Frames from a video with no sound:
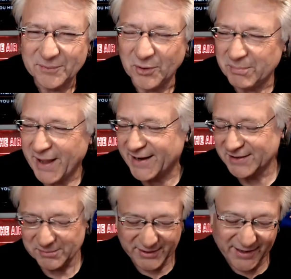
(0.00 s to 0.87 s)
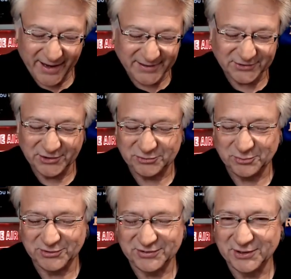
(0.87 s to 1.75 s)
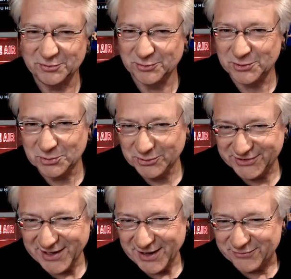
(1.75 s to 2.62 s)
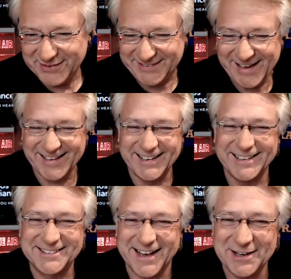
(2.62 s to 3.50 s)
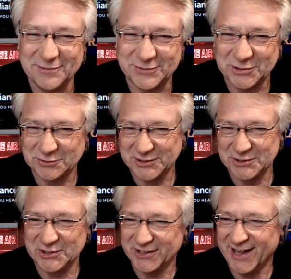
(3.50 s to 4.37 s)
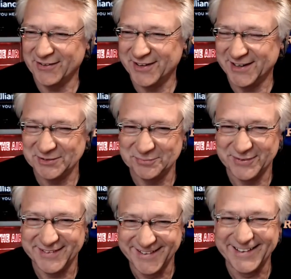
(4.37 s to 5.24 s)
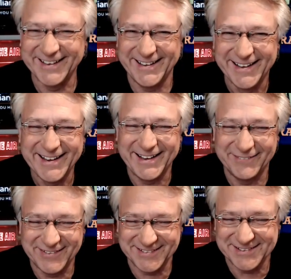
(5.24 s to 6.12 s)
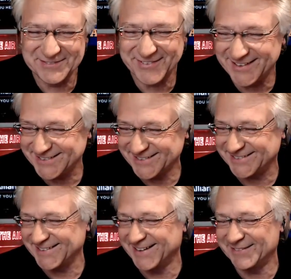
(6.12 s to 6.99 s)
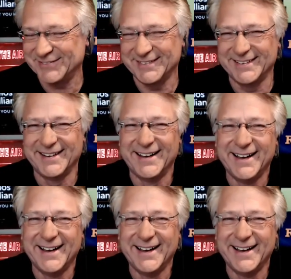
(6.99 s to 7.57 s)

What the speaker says: Boy, back in the mid-'90s, this was cool stuff. It's kind of de rigueur nowadays, but it was amazing then.